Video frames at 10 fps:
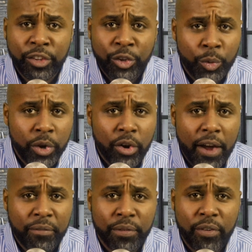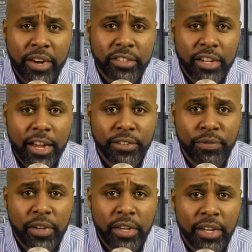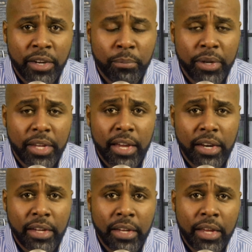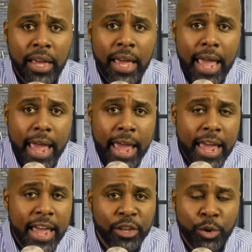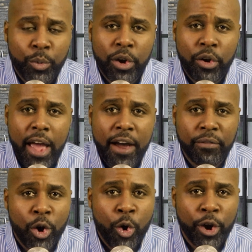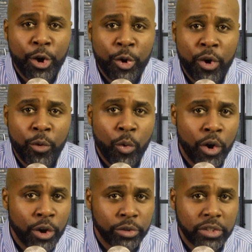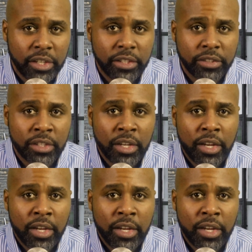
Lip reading: you will have a franchise fee in the beginning and you will have ongoing royalties.